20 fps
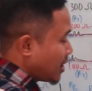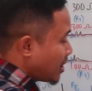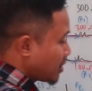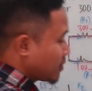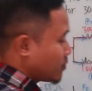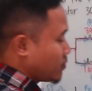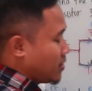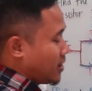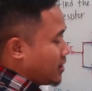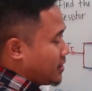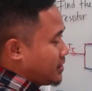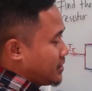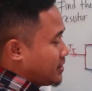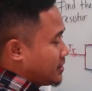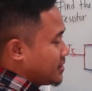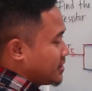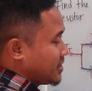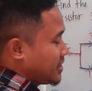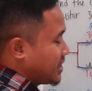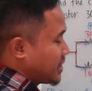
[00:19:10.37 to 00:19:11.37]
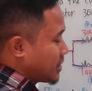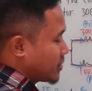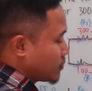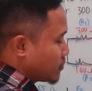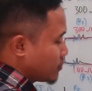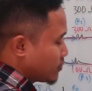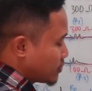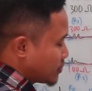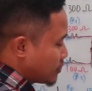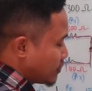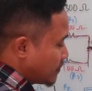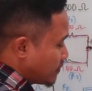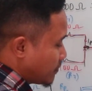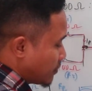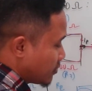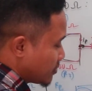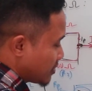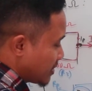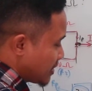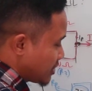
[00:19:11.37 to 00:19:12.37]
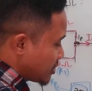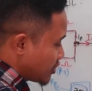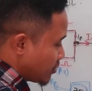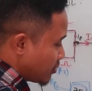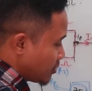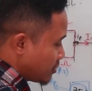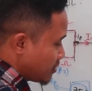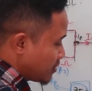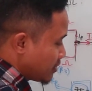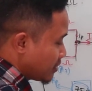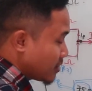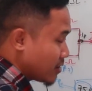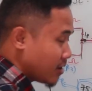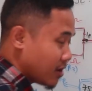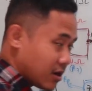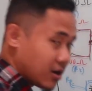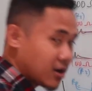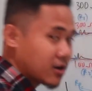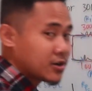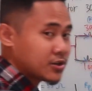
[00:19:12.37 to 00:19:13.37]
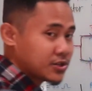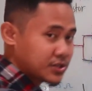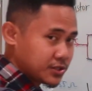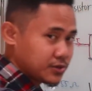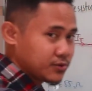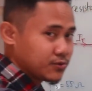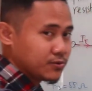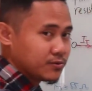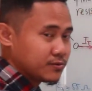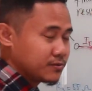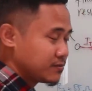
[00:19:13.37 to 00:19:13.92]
R1 equals to voltage on R2.